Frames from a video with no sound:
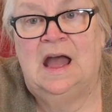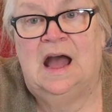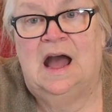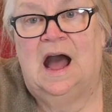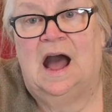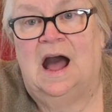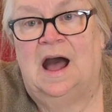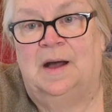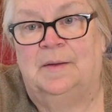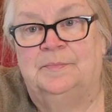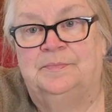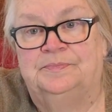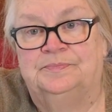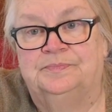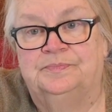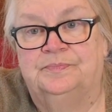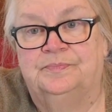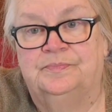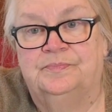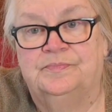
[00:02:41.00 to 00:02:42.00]
in
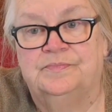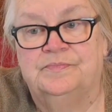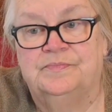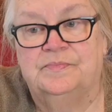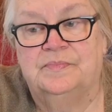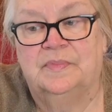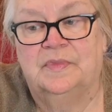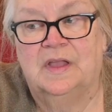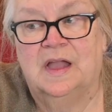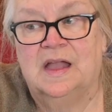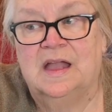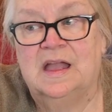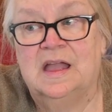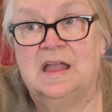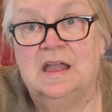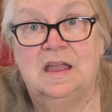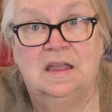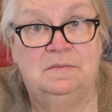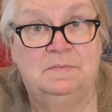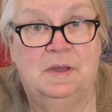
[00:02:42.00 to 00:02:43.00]

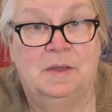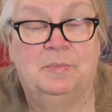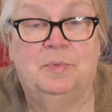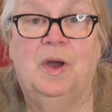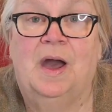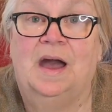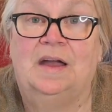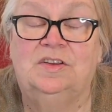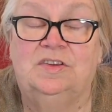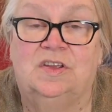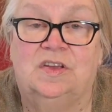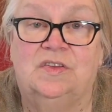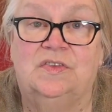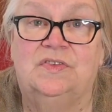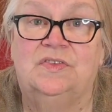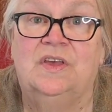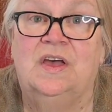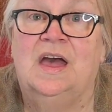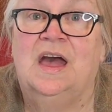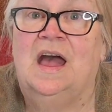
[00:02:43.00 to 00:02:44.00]
my
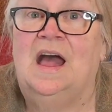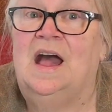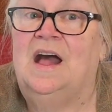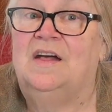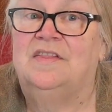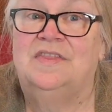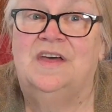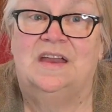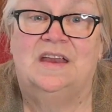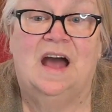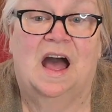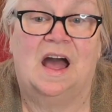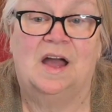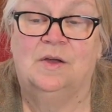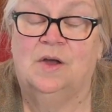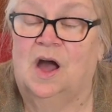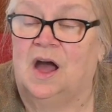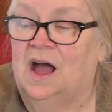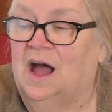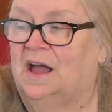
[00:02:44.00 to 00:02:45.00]
practice that
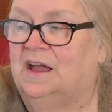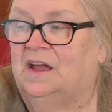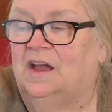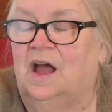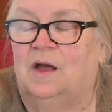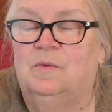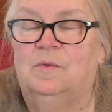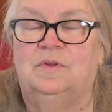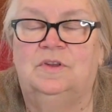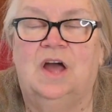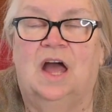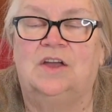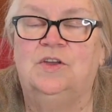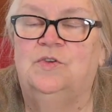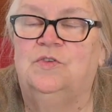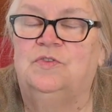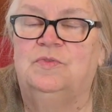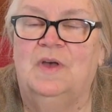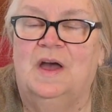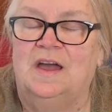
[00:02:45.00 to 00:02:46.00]
I
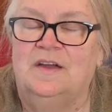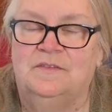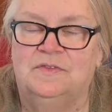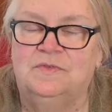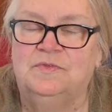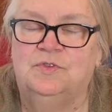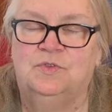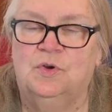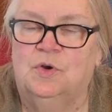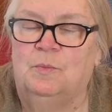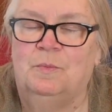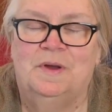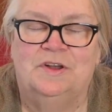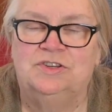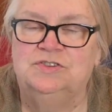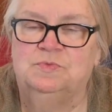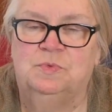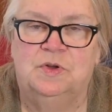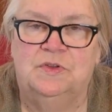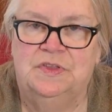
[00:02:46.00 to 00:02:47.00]
have grown
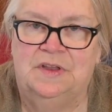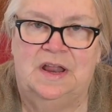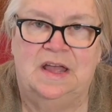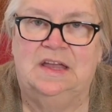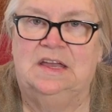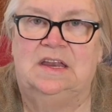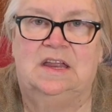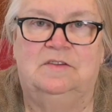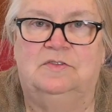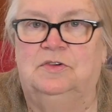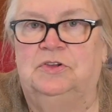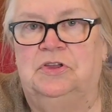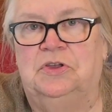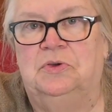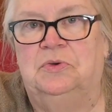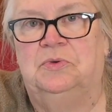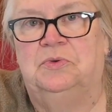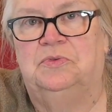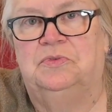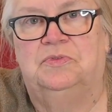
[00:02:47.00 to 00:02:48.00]
much more than I could ever
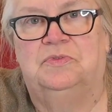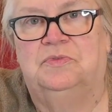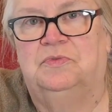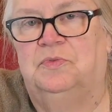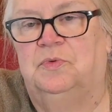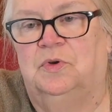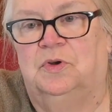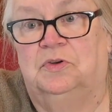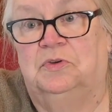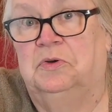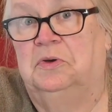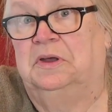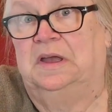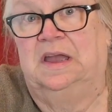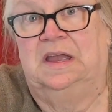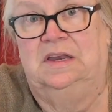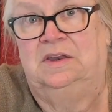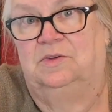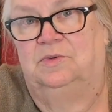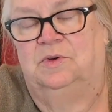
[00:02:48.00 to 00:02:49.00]
use for
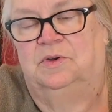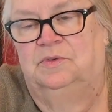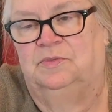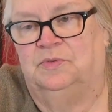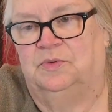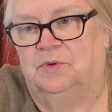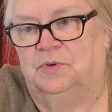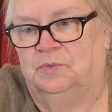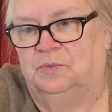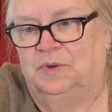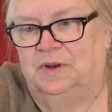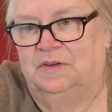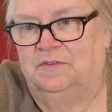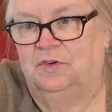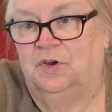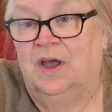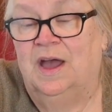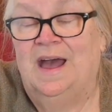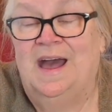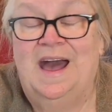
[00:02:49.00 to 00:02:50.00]
cooking or for
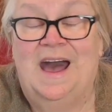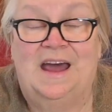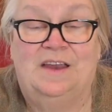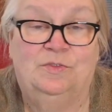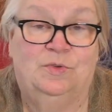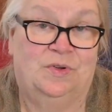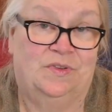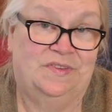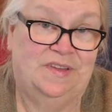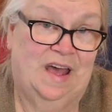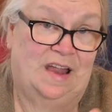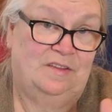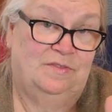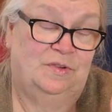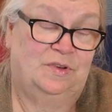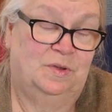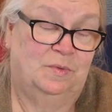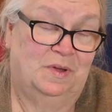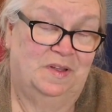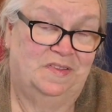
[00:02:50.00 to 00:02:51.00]
whatever. And of course,
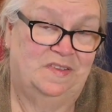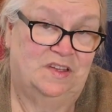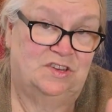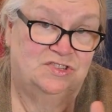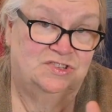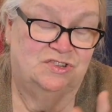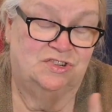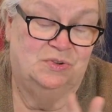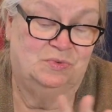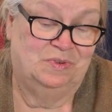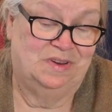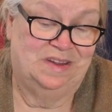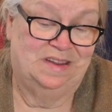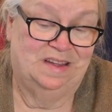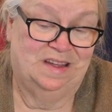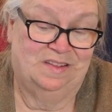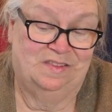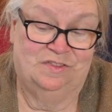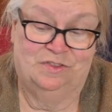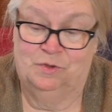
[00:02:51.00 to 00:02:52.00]
California white sage, you don't
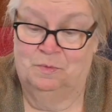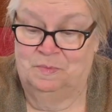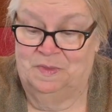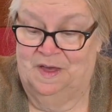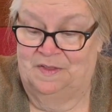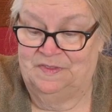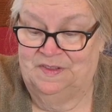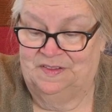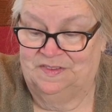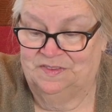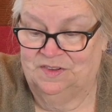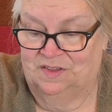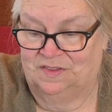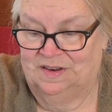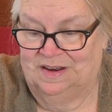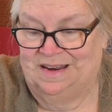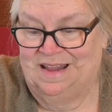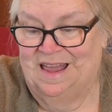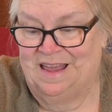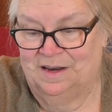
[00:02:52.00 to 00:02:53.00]
consume that. That's not
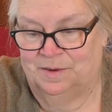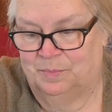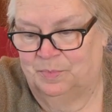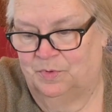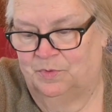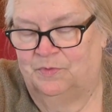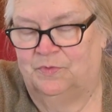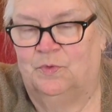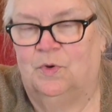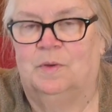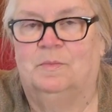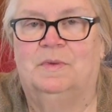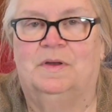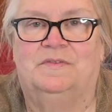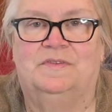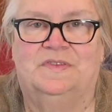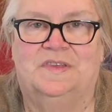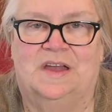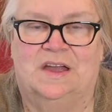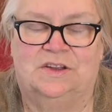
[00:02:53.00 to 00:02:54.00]
an edible form
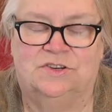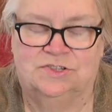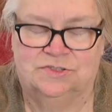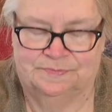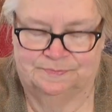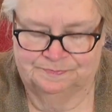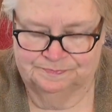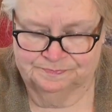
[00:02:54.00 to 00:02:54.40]
of sage.